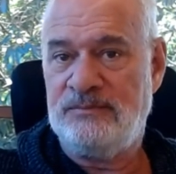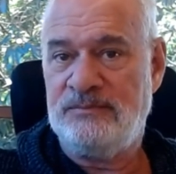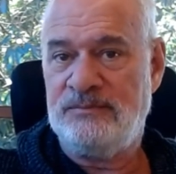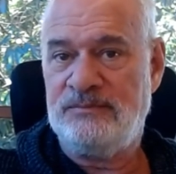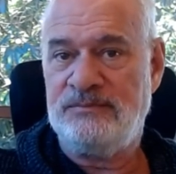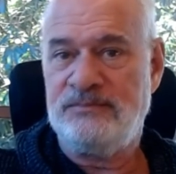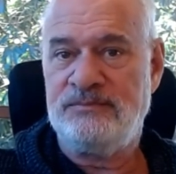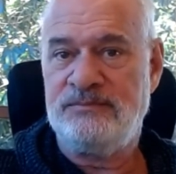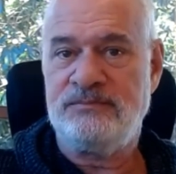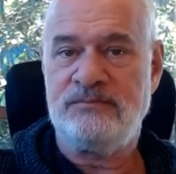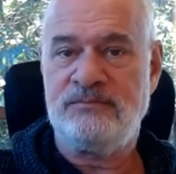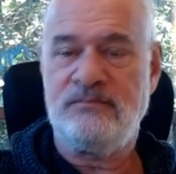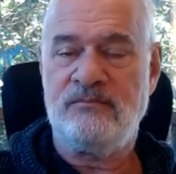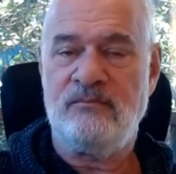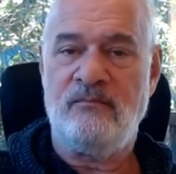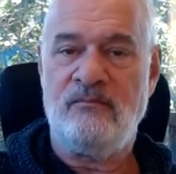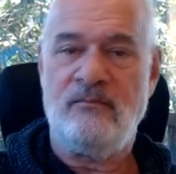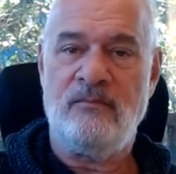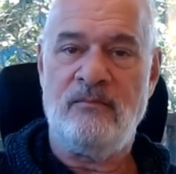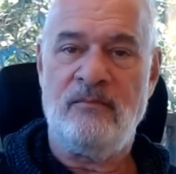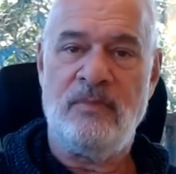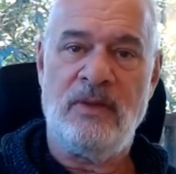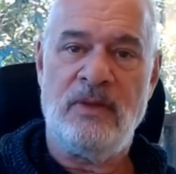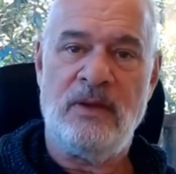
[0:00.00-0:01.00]

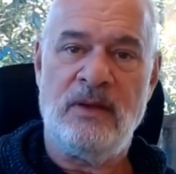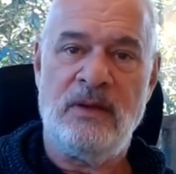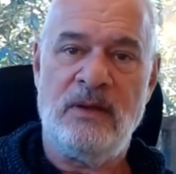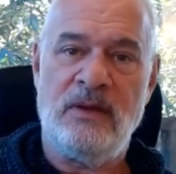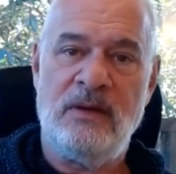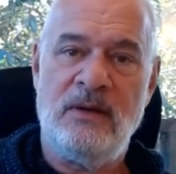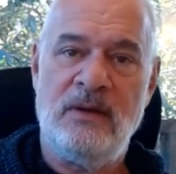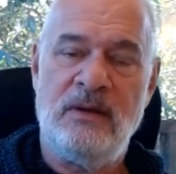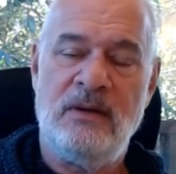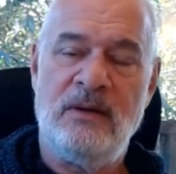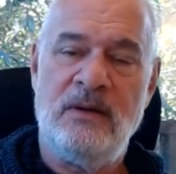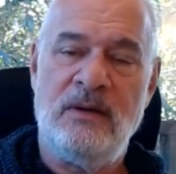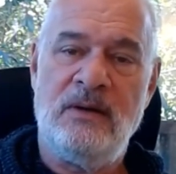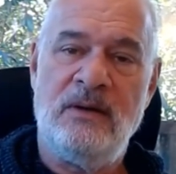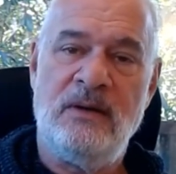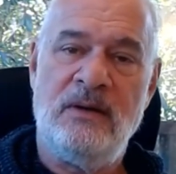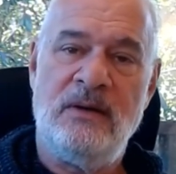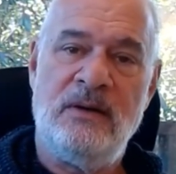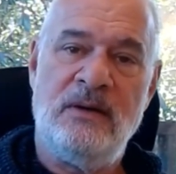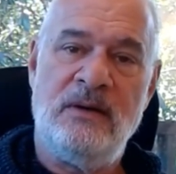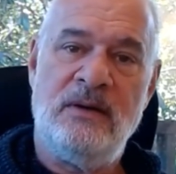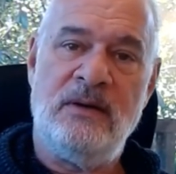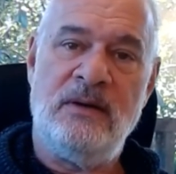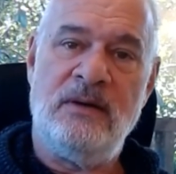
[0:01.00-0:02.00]

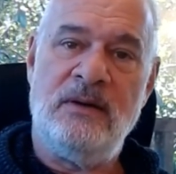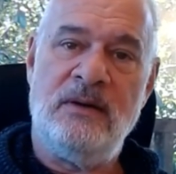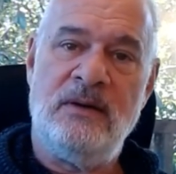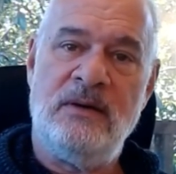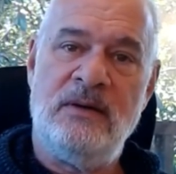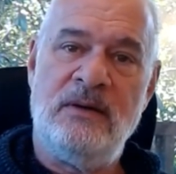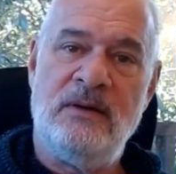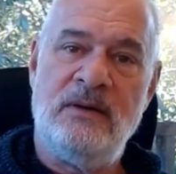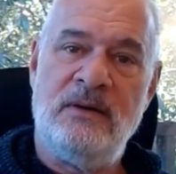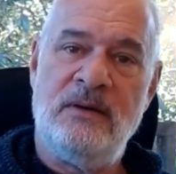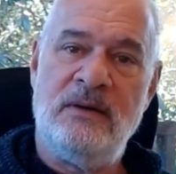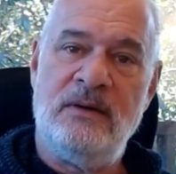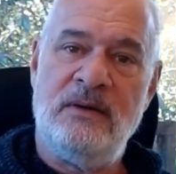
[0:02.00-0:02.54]
Nothing is said.